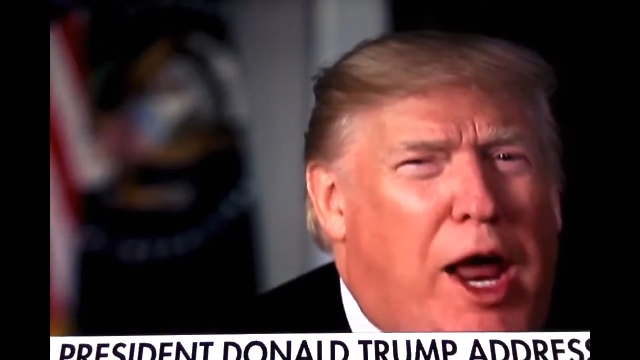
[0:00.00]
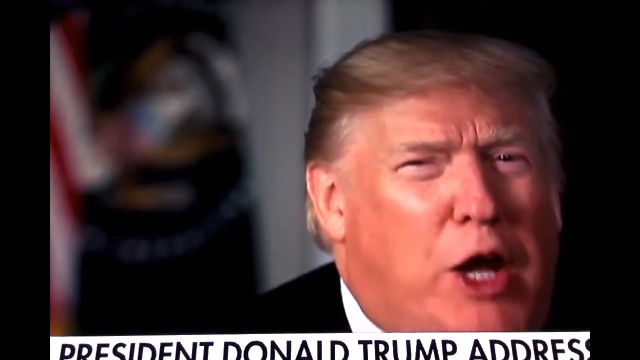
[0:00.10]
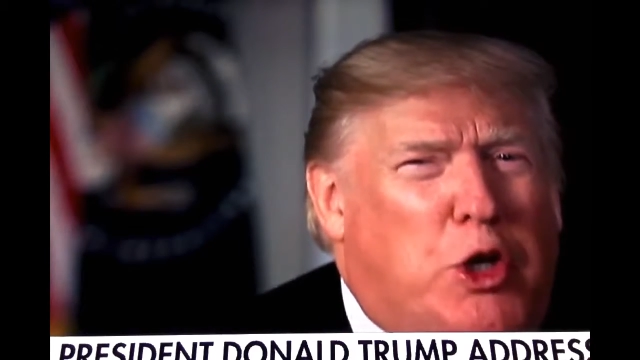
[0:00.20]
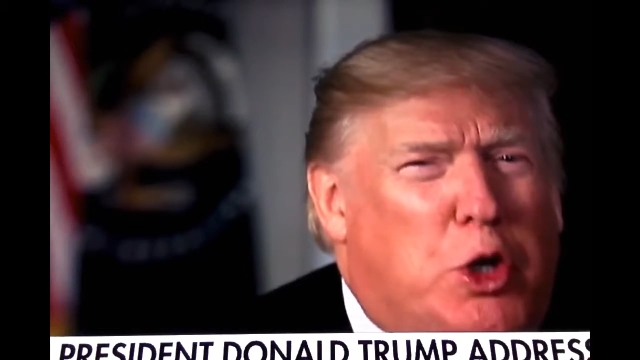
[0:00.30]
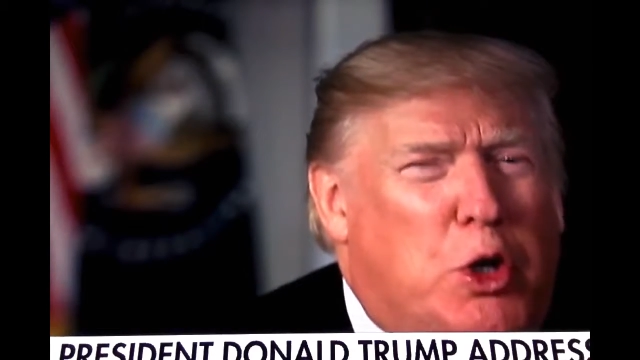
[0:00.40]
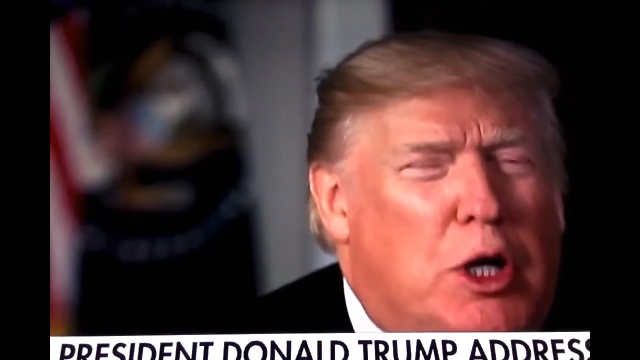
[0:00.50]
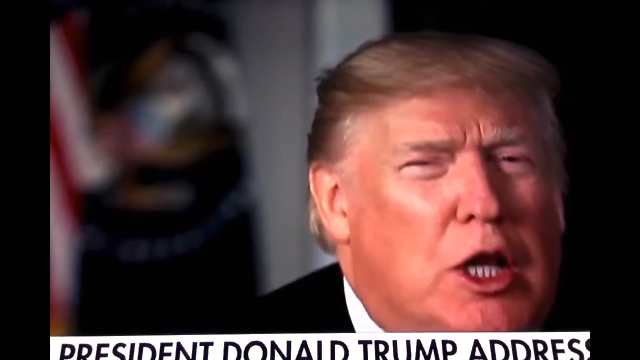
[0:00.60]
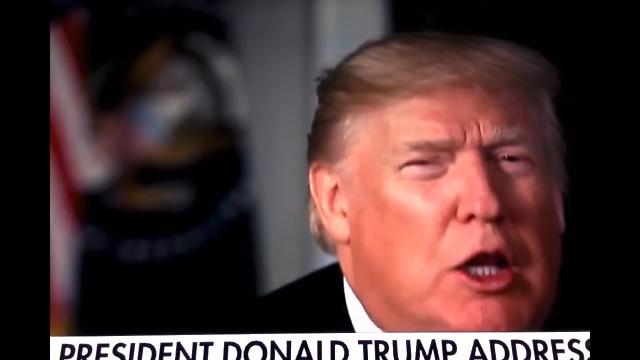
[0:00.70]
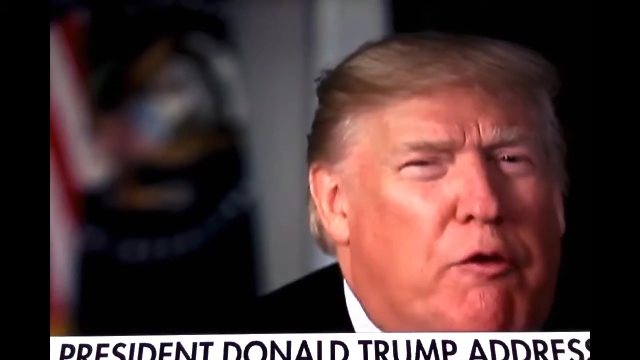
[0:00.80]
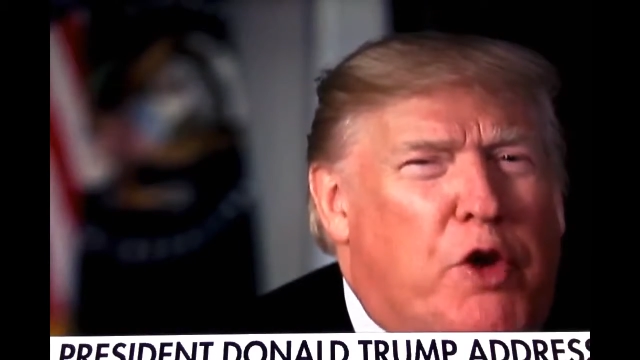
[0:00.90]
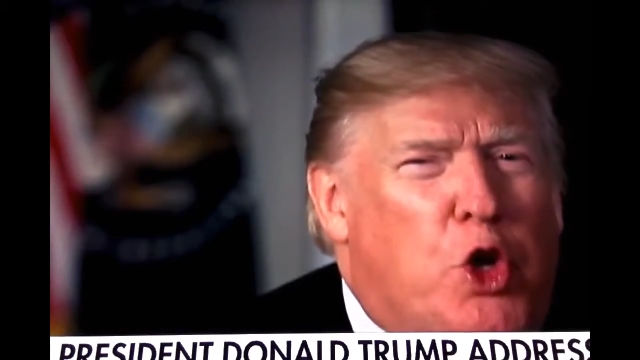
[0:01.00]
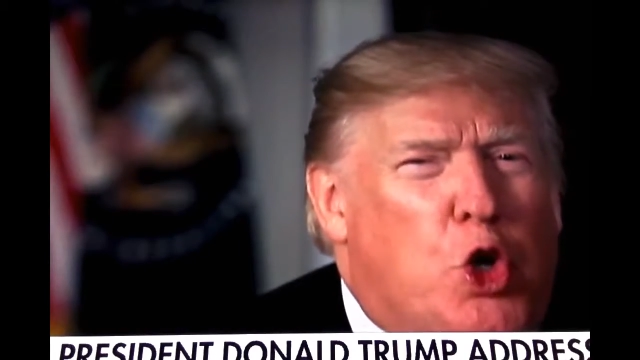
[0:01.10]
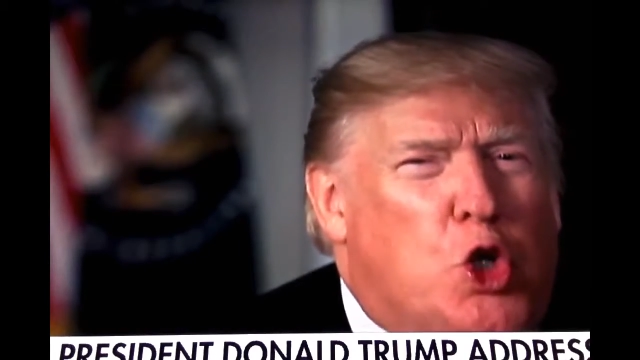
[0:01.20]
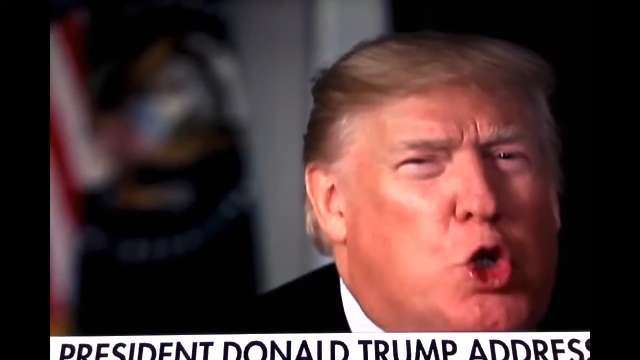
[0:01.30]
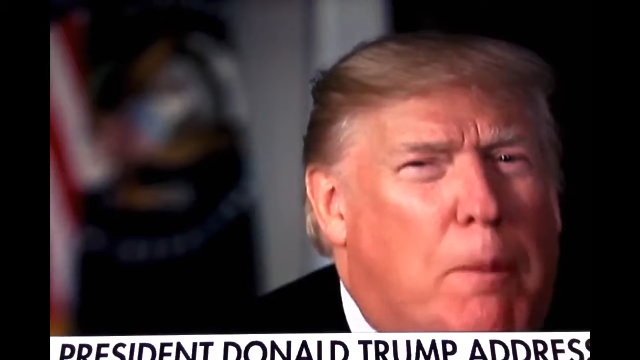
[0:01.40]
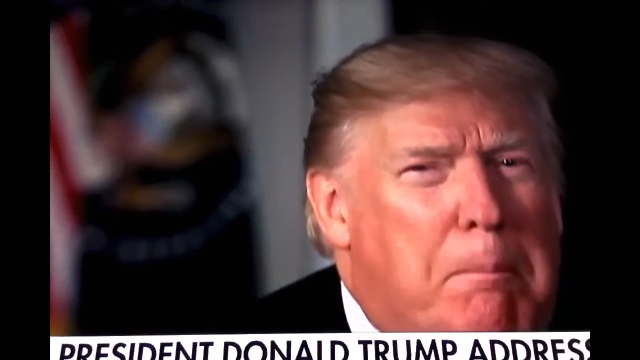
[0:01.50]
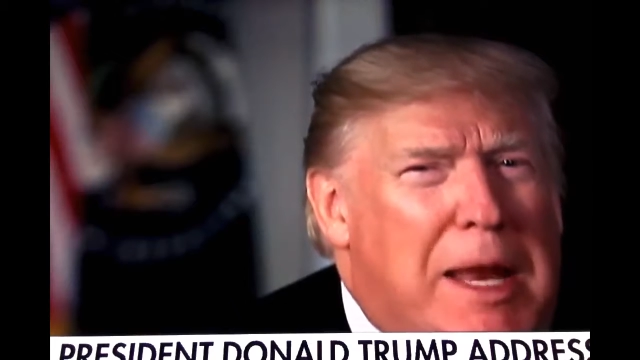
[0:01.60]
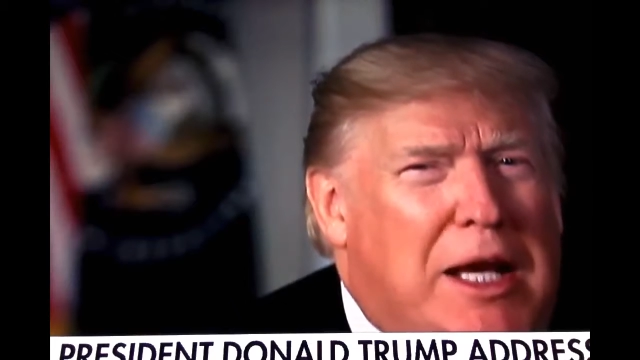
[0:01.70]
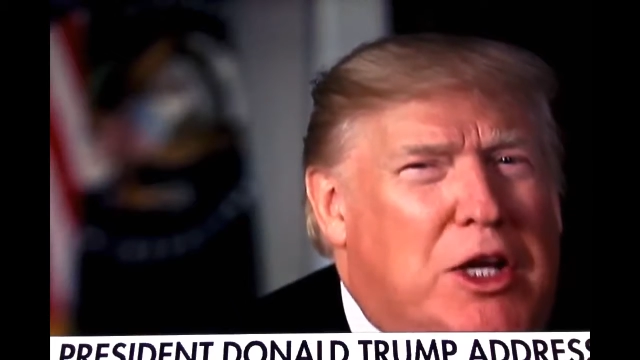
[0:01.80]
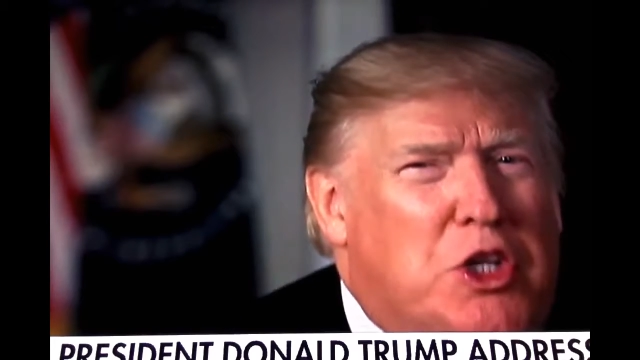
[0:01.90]
gratitude for your
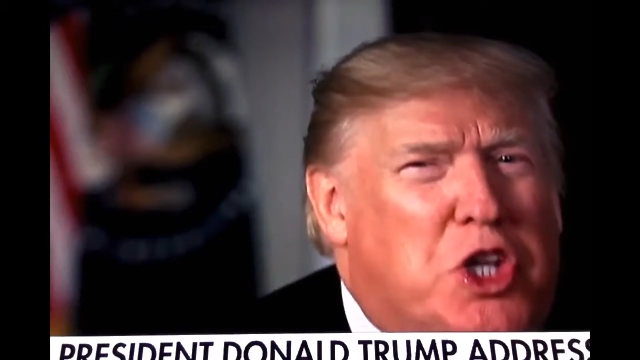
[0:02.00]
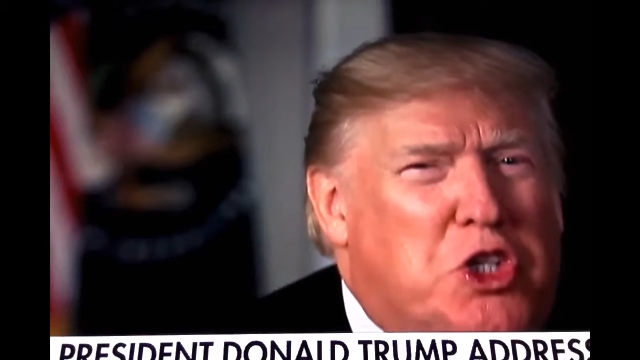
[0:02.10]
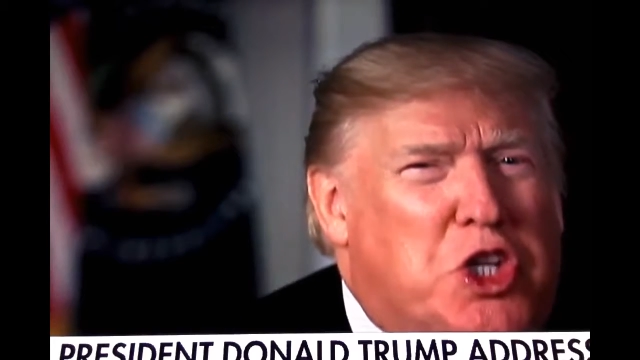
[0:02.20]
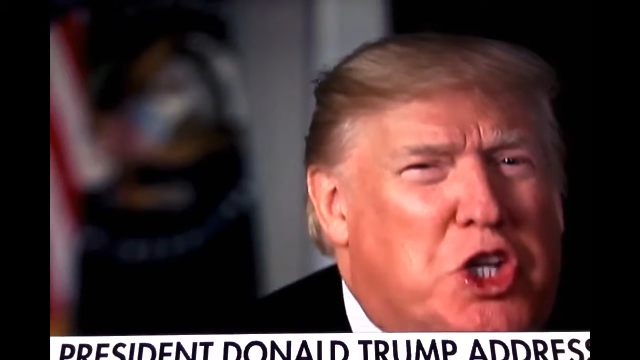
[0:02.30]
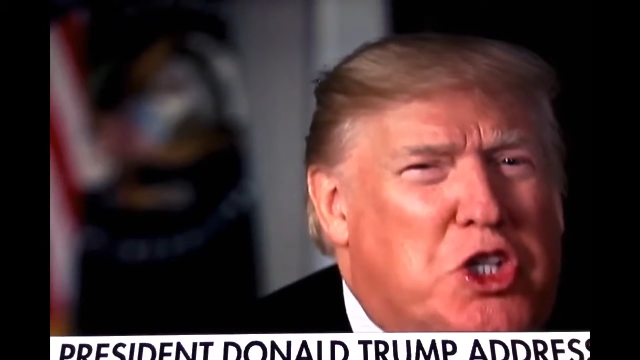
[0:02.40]
tremendous